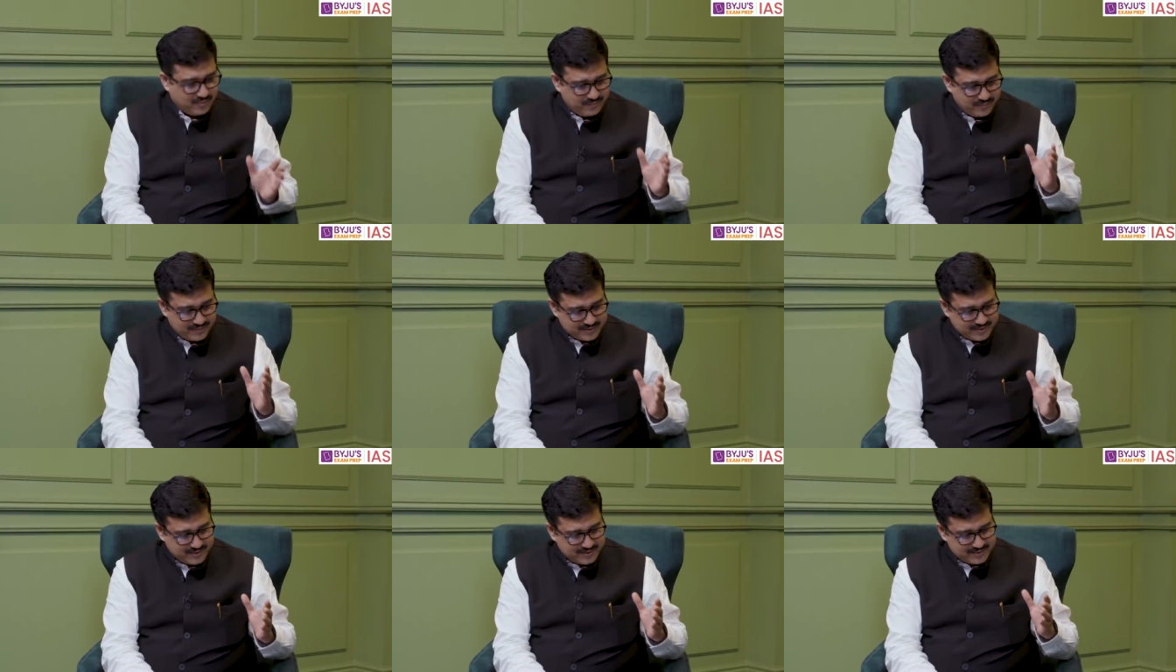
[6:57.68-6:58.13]

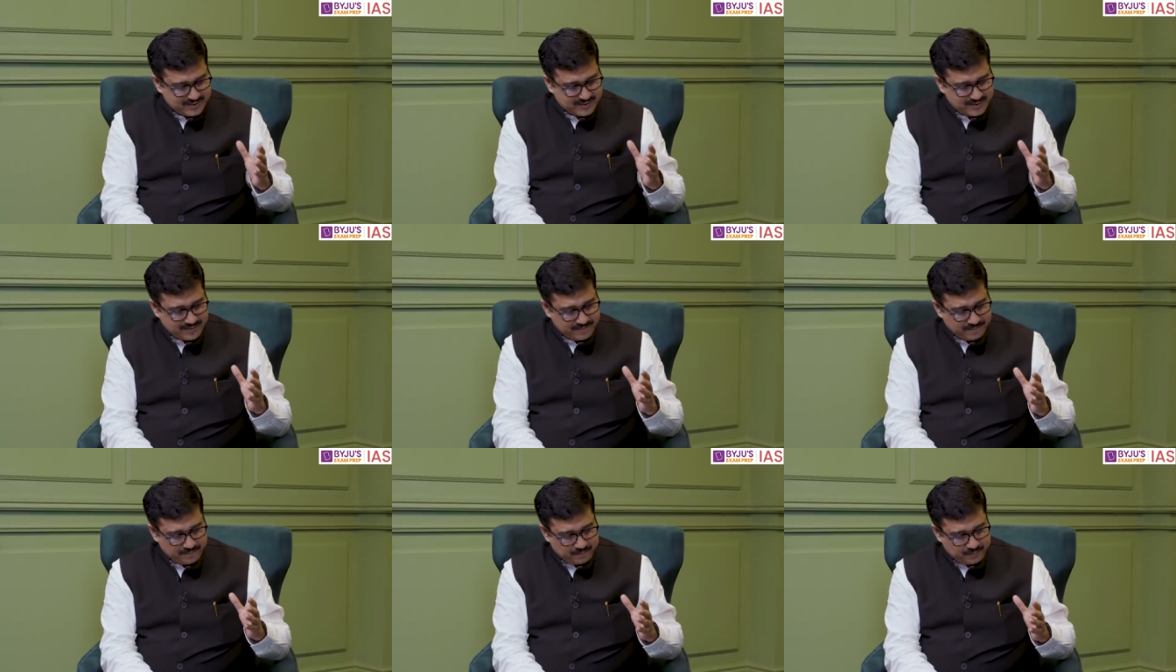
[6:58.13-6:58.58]
which is
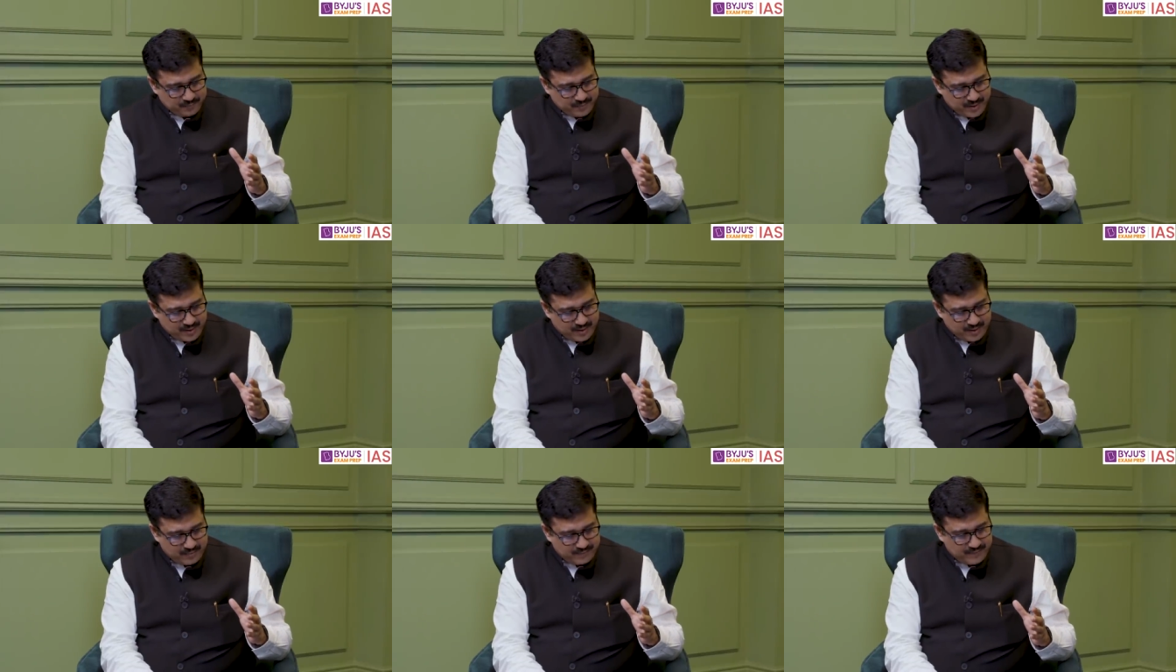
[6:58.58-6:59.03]

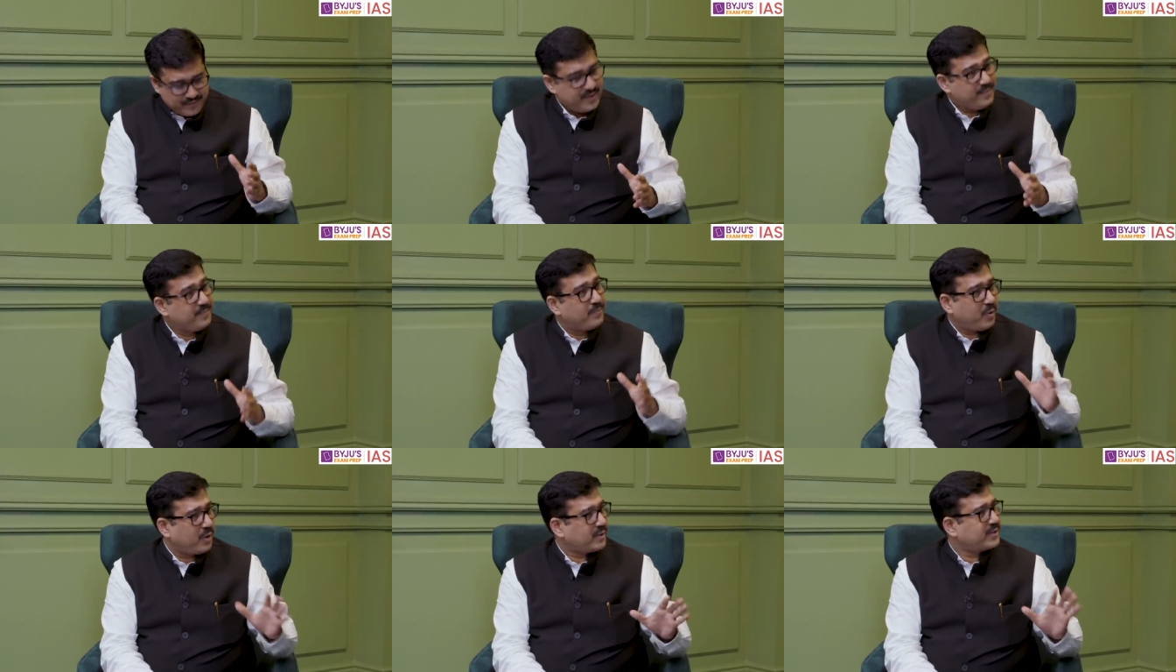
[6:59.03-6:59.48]
very
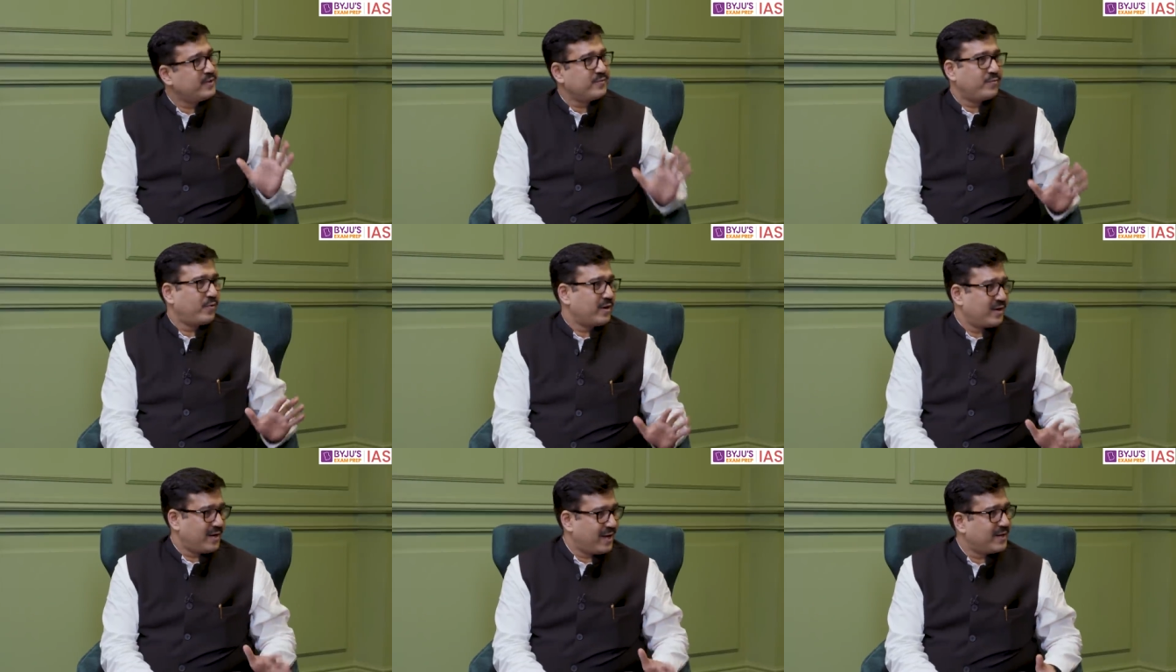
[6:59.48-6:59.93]
important
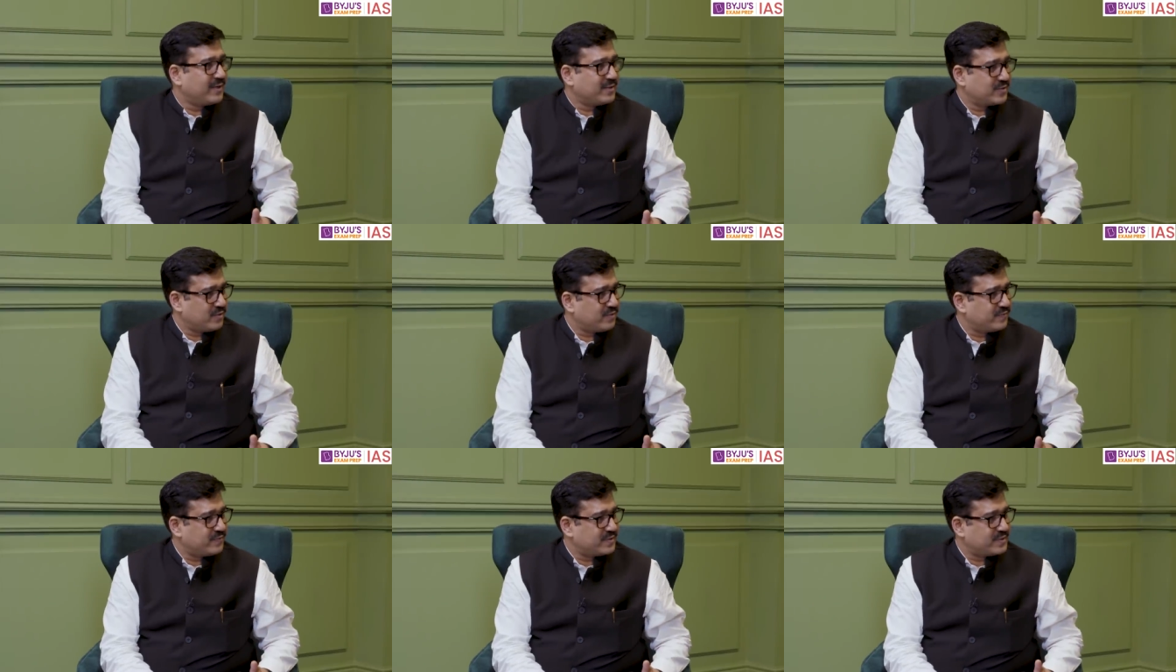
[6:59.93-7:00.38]
for an
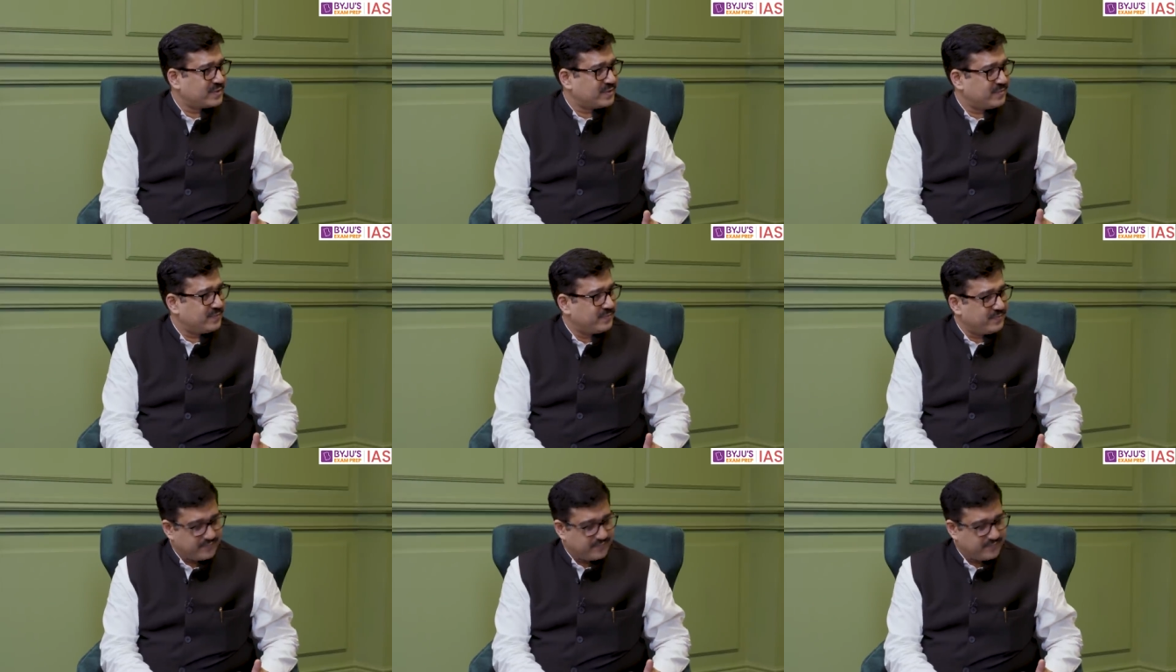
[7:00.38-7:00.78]
IAS officer.